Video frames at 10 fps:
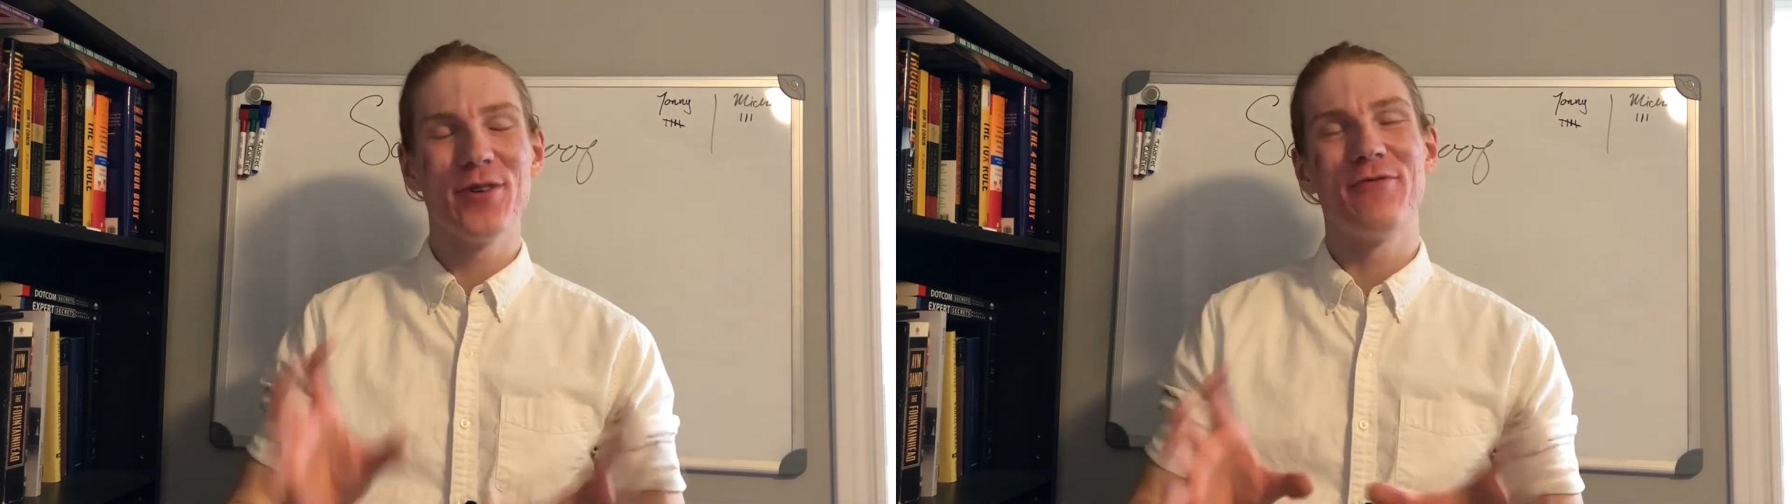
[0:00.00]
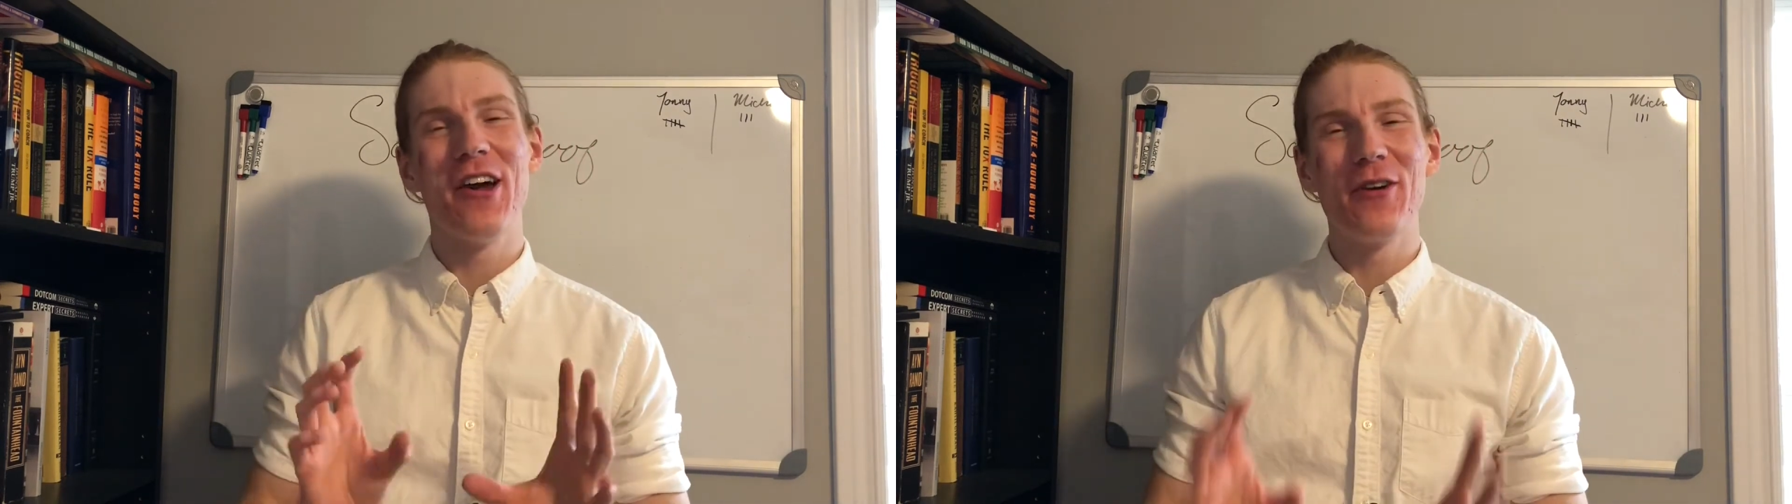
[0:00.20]

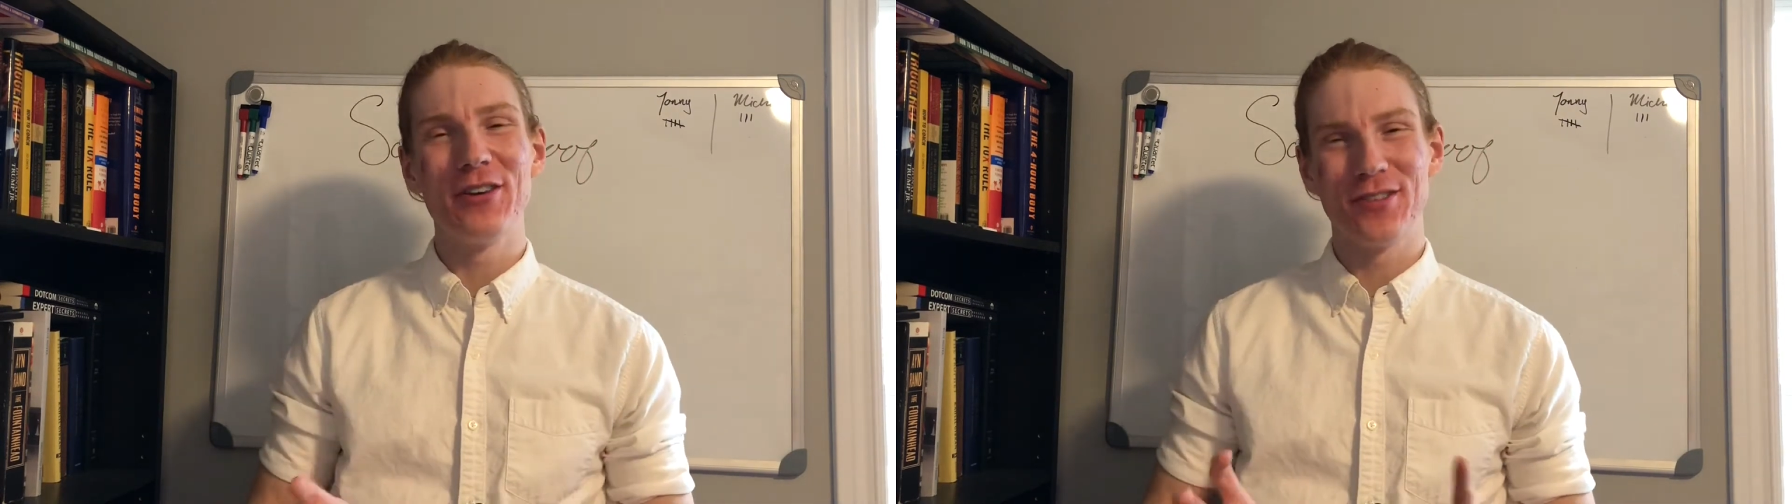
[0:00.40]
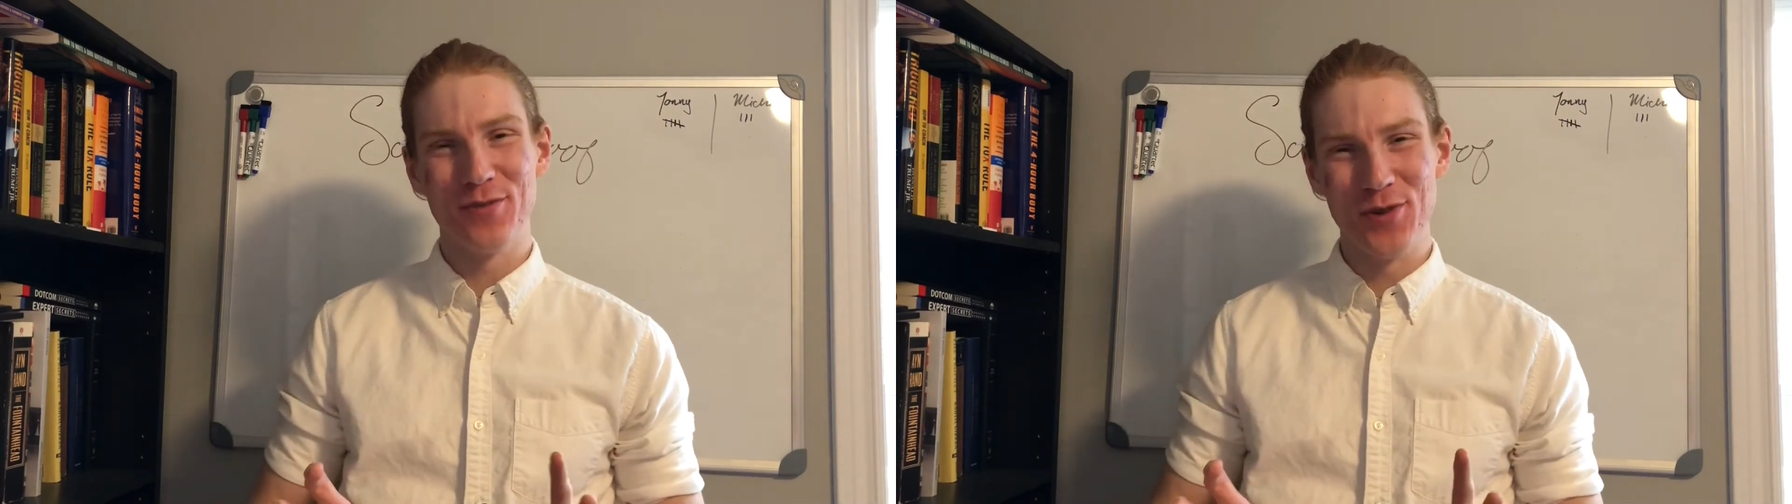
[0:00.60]
very
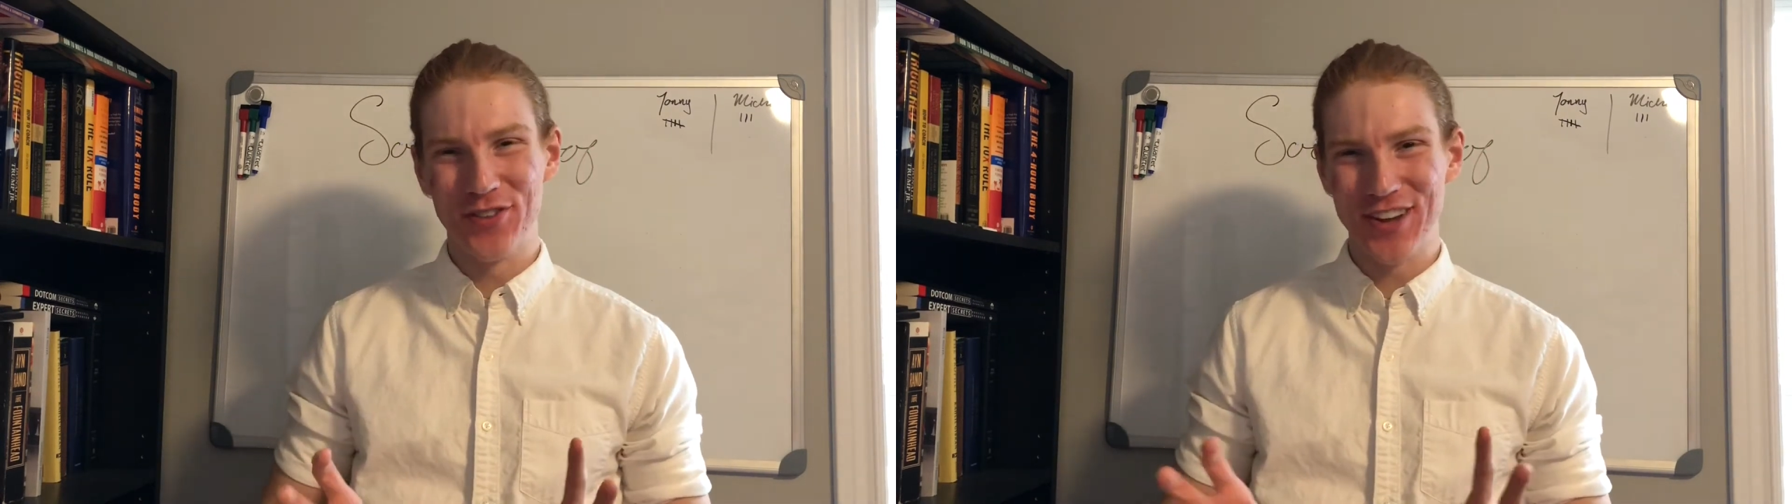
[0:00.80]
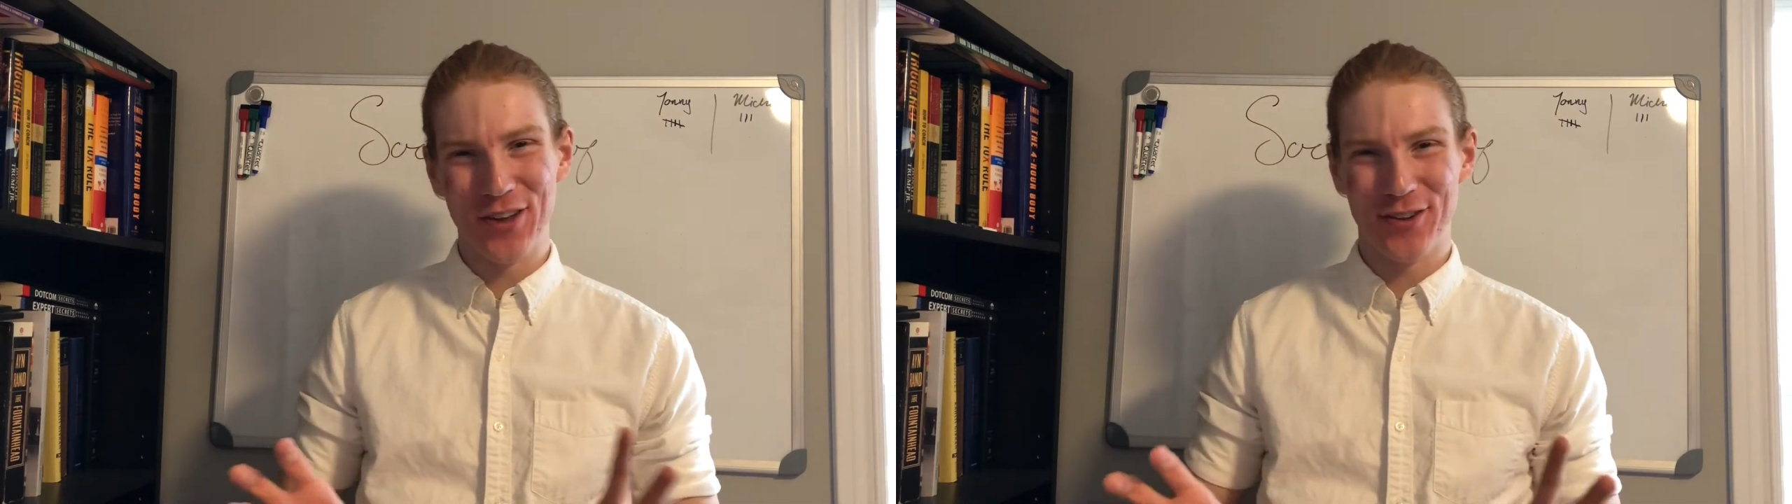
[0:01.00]
smooth
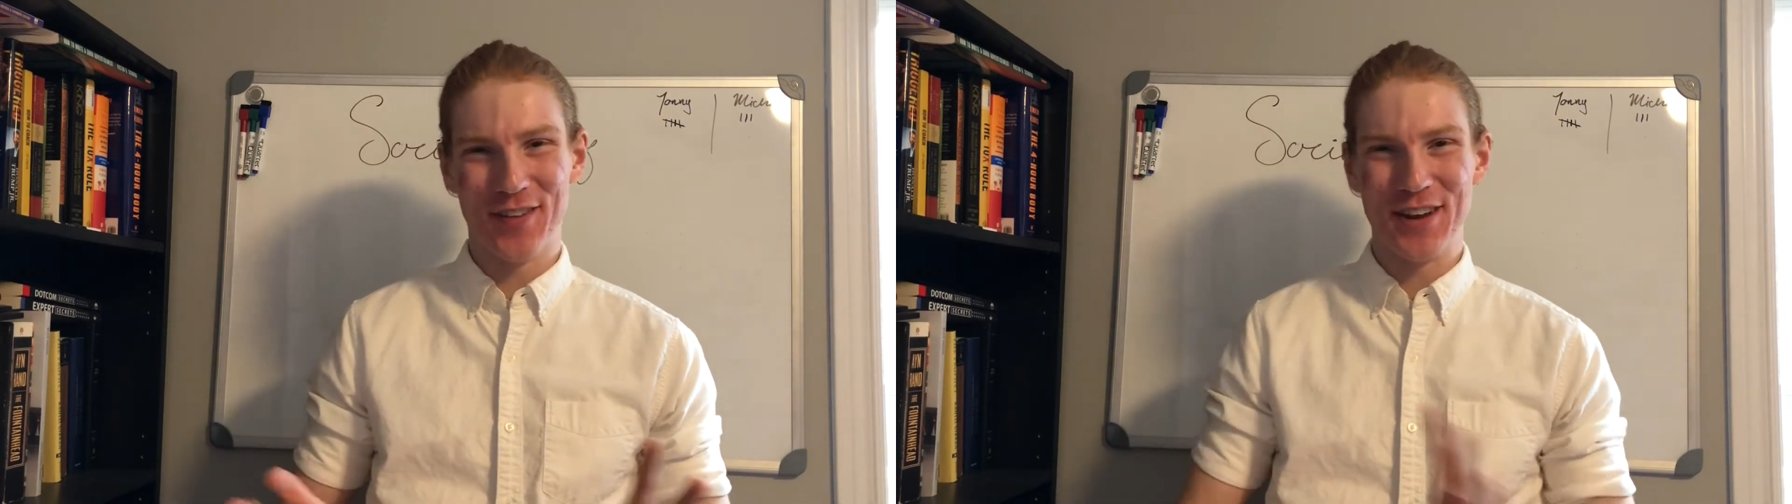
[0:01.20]
salesman.